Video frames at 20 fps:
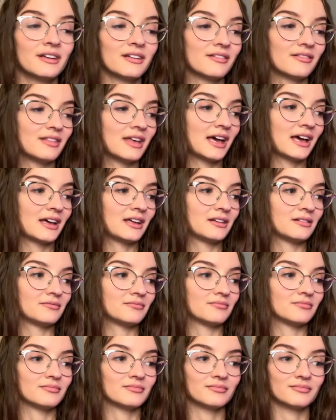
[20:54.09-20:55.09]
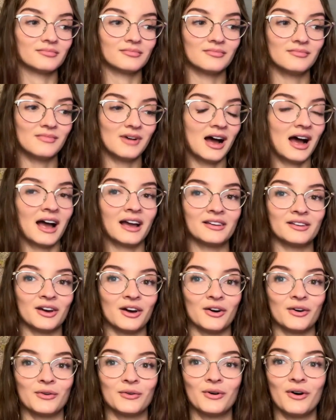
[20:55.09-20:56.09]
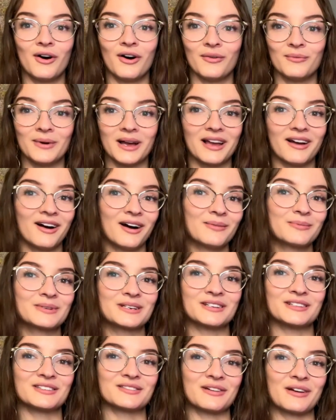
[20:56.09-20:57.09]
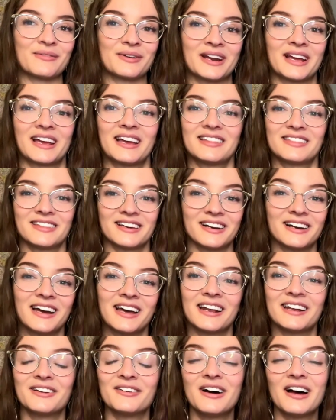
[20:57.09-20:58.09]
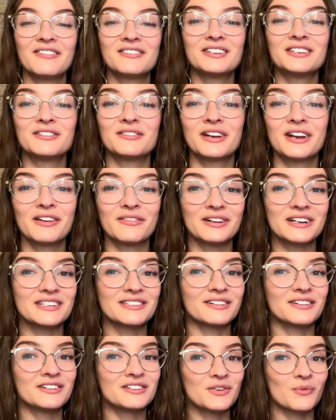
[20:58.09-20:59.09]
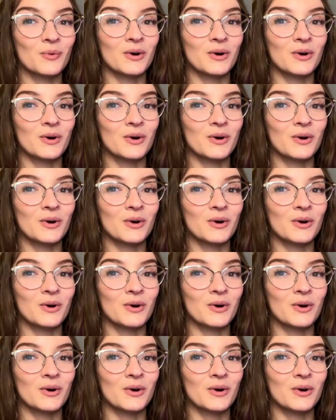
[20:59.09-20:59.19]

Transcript: then I know all my options right when I get there and I don't have to do any research